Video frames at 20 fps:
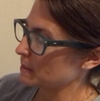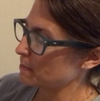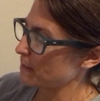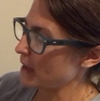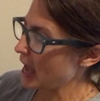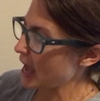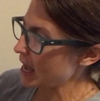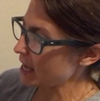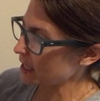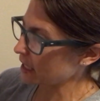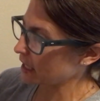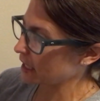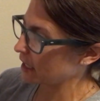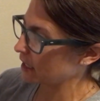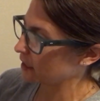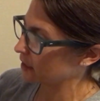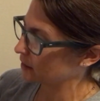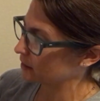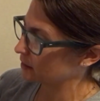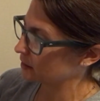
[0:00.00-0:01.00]
back.
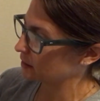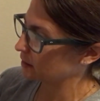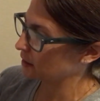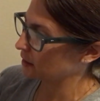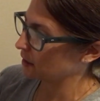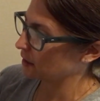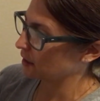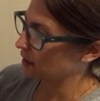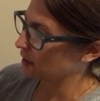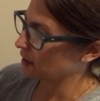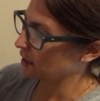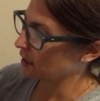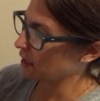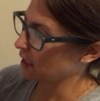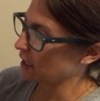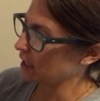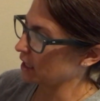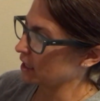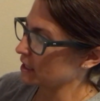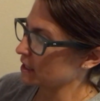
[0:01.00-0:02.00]

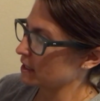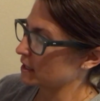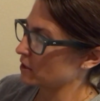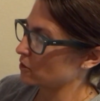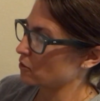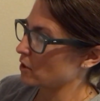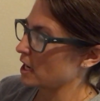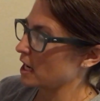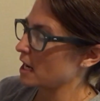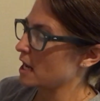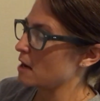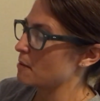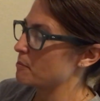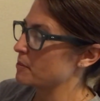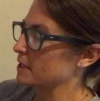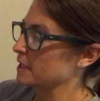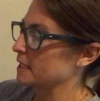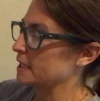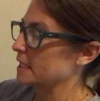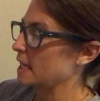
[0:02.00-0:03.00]
It is straight up
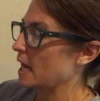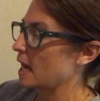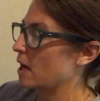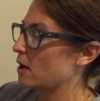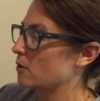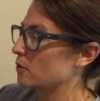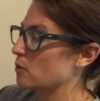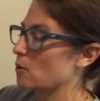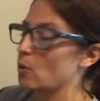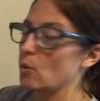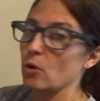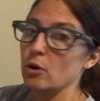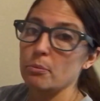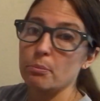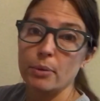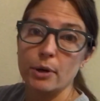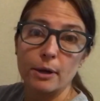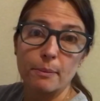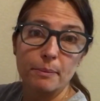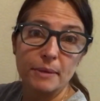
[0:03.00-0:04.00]
and down or
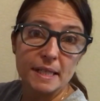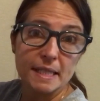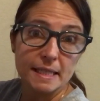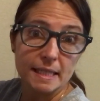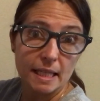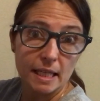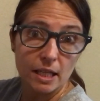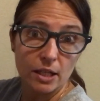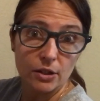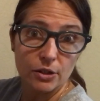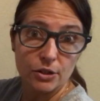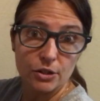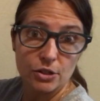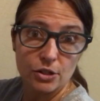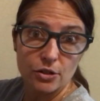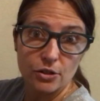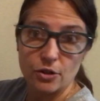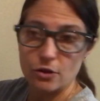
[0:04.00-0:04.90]
perpendicular to the